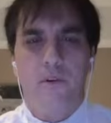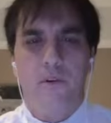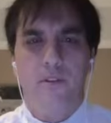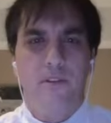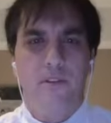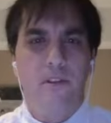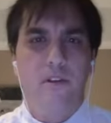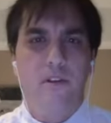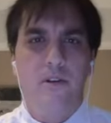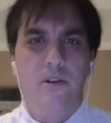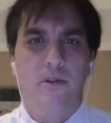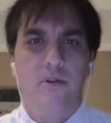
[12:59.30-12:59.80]
But
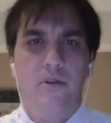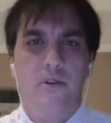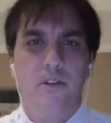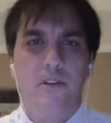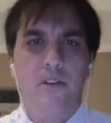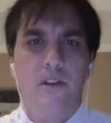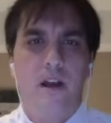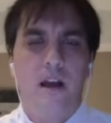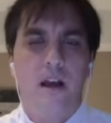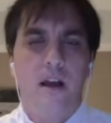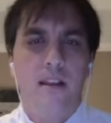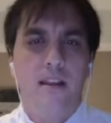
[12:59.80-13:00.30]
wasn't there a
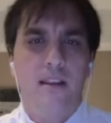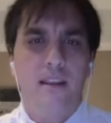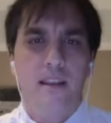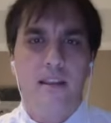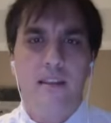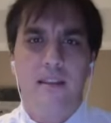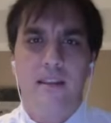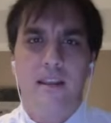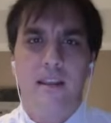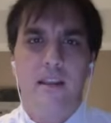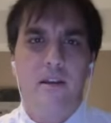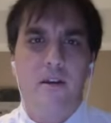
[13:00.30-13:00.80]
coup
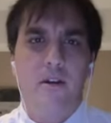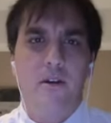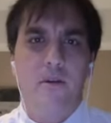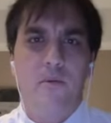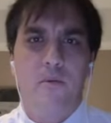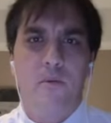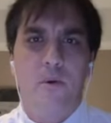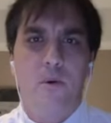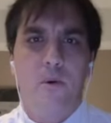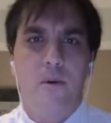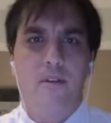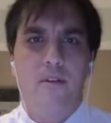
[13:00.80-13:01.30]
d'état? Didn't they go
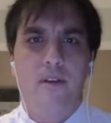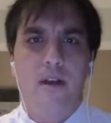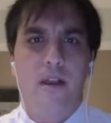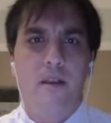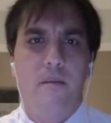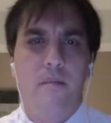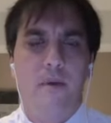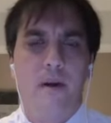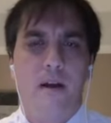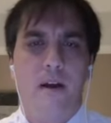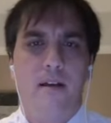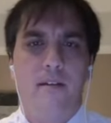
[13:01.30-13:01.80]
to war at
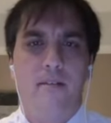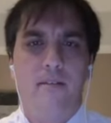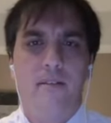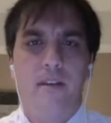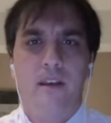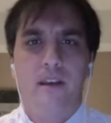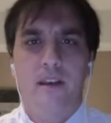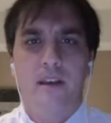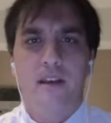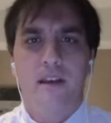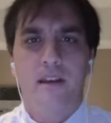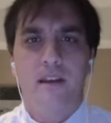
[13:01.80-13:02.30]
Donbass
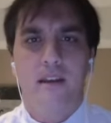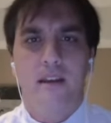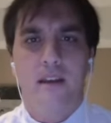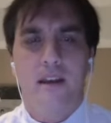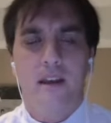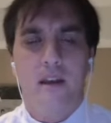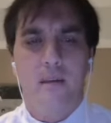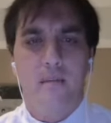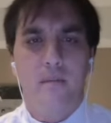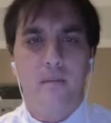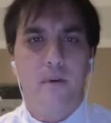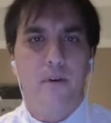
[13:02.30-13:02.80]

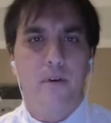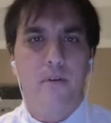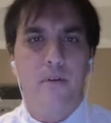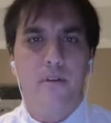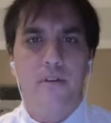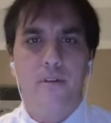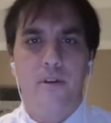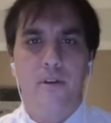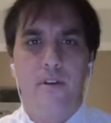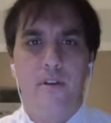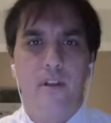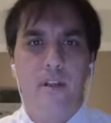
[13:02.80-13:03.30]
and murder
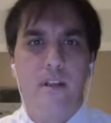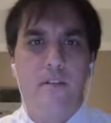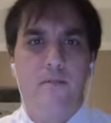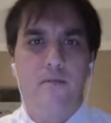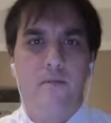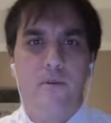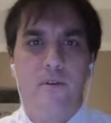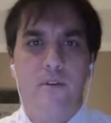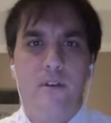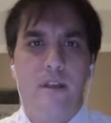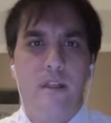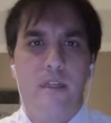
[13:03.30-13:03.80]
13 to
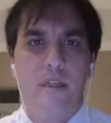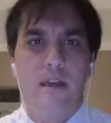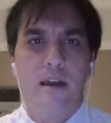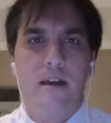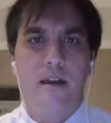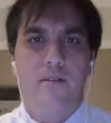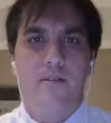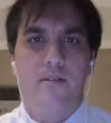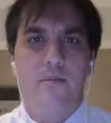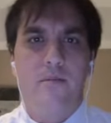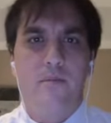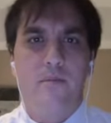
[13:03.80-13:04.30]
14
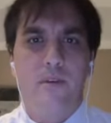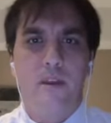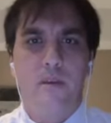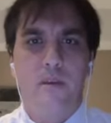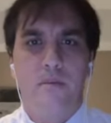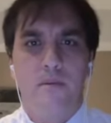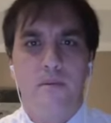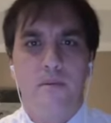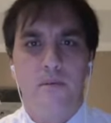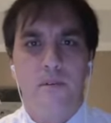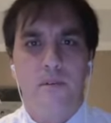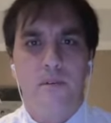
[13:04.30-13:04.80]
thousand
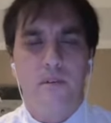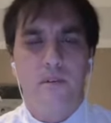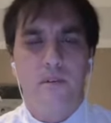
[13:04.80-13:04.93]
people in